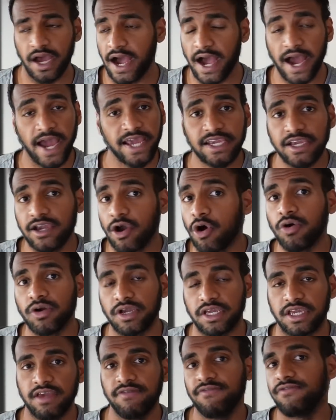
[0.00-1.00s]
I
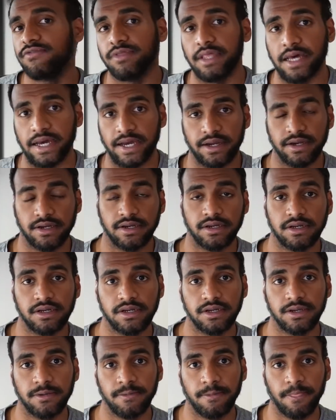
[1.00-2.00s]
can't give you that.
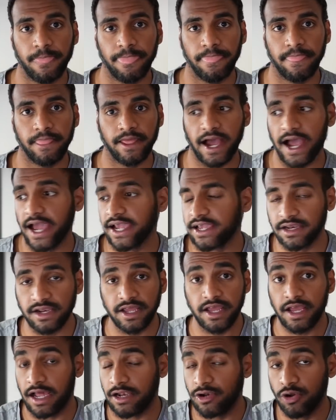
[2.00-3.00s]
I can
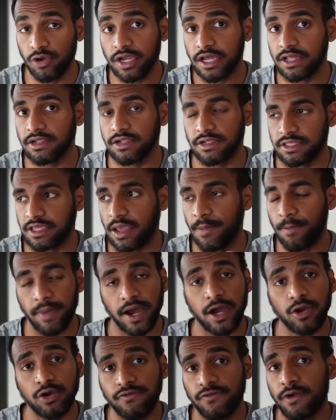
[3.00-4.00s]
look at the
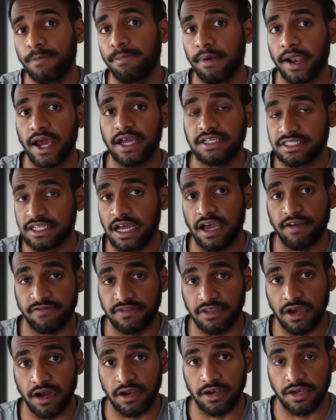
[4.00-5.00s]
amount of replies that I've
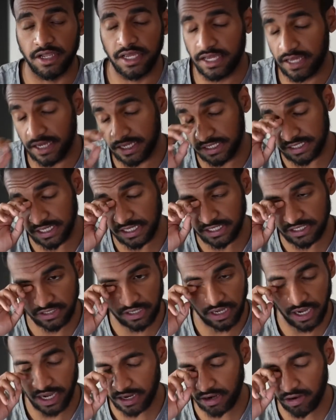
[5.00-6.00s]
done.
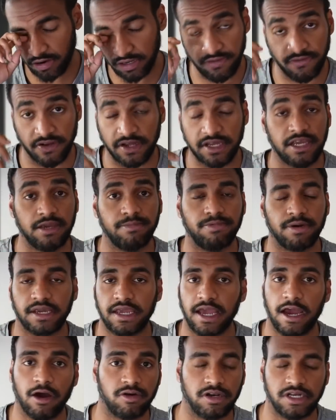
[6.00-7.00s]
I can't even keep a
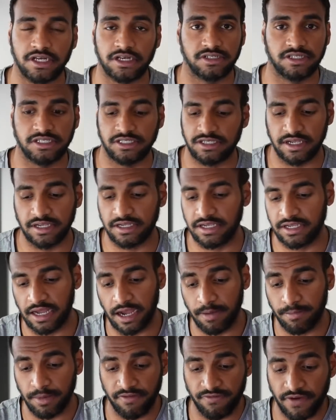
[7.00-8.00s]
count because
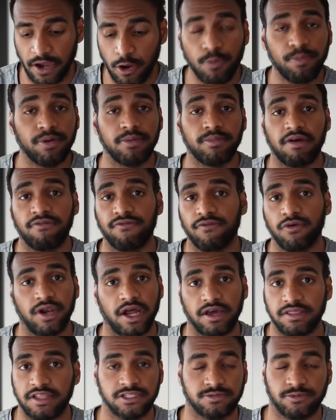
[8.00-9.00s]
if I open my phone
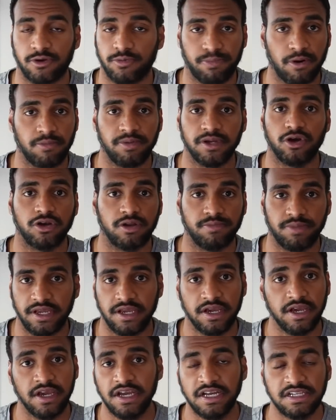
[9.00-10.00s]
now, there's probably going to
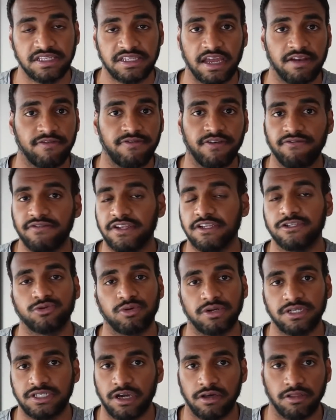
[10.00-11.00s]
be 10, 15,
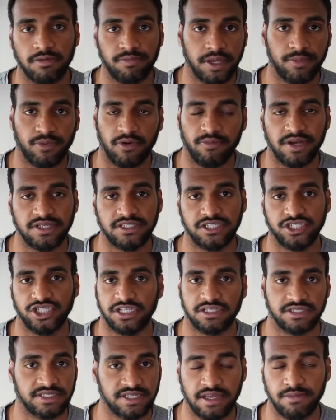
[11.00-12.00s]
20 other people
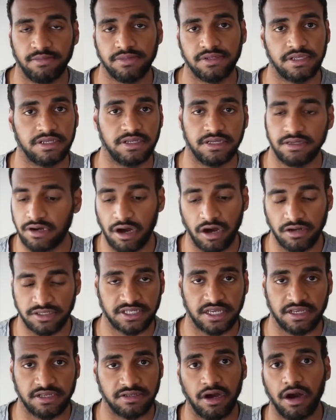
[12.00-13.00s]
messaging, same
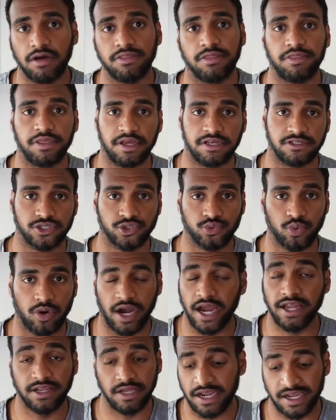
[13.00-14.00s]
asking other things as well.
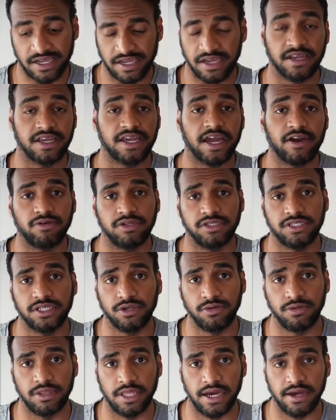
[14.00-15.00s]
I can guarantee
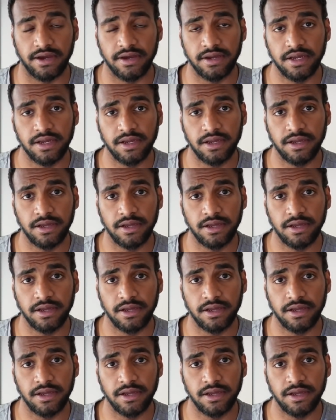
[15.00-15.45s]
you that.